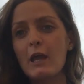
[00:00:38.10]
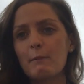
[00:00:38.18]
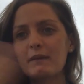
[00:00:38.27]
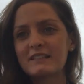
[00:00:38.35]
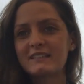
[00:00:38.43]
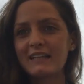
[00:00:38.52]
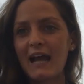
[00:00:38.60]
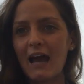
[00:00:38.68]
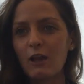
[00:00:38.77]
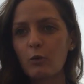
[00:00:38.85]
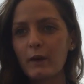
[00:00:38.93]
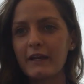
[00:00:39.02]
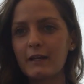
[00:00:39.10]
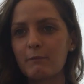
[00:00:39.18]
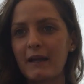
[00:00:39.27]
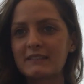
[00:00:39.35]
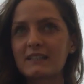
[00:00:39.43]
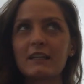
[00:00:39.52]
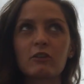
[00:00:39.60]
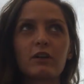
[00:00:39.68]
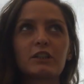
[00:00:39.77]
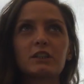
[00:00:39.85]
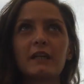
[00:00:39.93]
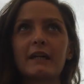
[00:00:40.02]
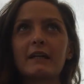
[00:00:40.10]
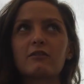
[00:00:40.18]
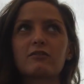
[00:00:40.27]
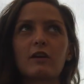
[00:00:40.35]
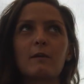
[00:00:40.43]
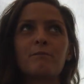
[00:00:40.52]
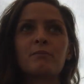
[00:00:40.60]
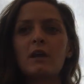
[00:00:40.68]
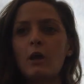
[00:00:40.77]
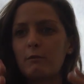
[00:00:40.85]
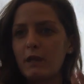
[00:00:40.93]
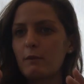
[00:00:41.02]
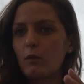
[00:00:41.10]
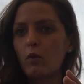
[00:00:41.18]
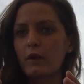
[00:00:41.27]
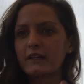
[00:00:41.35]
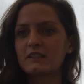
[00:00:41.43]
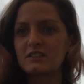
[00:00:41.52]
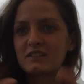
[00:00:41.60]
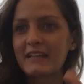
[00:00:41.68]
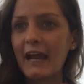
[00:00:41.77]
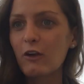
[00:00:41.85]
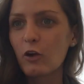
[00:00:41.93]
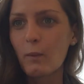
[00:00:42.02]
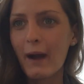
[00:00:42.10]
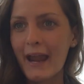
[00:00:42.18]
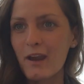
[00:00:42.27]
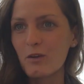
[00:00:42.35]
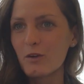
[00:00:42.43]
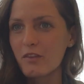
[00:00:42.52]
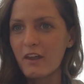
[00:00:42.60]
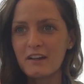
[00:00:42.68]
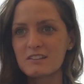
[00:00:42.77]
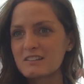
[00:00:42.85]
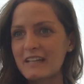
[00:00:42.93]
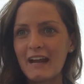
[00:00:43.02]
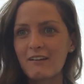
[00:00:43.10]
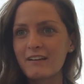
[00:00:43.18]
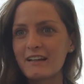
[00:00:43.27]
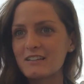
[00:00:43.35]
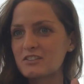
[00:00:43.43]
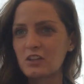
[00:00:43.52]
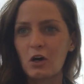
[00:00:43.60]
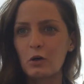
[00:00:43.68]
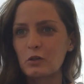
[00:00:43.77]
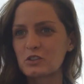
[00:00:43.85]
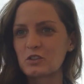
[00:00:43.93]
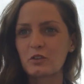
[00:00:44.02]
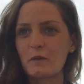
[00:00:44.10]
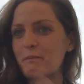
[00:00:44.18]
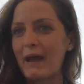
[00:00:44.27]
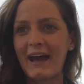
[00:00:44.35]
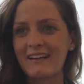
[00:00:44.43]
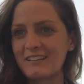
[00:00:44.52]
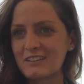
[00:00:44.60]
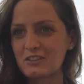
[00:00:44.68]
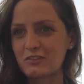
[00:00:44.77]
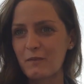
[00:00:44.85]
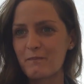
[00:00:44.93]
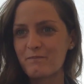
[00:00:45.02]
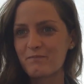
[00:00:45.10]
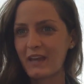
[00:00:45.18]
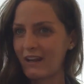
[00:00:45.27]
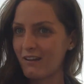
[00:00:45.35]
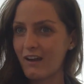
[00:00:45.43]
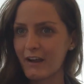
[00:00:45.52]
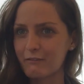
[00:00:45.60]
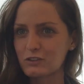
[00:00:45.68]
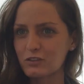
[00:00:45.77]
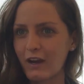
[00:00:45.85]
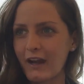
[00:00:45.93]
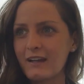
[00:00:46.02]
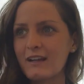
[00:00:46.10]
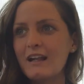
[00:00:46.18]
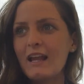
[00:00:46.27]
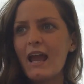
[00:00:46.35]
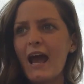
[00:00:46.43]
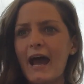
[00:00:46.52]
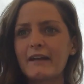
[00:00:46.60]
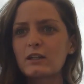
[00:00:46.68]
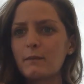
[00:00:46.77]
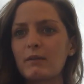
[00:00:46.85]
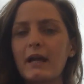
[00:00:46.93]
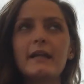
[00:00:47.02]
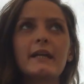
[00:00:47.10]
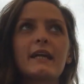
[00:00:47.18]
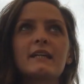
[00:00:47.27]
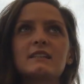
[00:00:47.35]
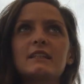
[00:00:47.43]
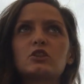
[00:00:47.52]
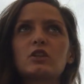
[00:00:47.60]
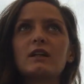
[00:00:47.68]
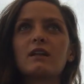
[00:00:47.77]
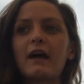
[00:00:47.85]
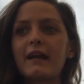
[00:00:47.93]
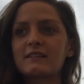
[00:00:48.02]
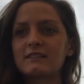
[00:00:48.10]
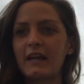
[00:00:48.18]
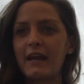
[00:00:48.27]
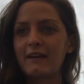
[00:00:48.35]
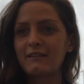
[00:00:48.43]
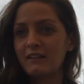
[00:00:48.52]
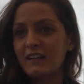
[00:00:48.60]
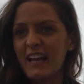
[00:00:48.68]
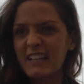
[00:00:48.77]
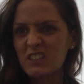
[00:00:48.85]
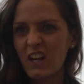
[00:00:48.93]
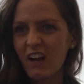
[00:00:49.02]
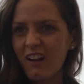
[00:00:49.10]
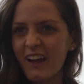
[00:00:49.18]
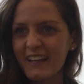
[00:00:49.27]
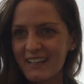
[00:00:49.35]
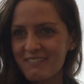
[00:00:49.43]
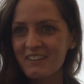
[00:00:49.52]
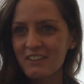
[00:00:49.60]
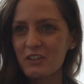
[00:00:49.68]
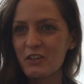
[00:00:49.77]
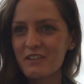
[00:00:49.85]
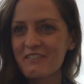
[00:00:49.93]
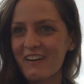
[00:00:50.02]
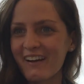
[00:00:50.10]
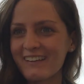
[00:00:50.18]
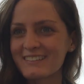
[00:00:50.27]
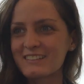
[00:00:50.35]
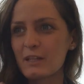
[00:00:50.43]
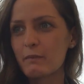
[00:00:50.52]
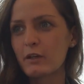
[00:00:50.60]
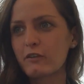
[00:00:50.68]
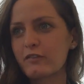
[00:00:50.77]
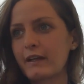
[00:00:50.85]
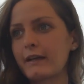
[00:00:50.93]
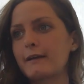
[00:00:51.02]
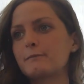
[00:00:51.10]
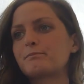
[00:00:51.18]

But you see, Halloween basically originated from people wanting to scare away all the scary souls and all the badness from their lives, right? And complaining is literally like saying, it's kind of like giving the universe the middle finger.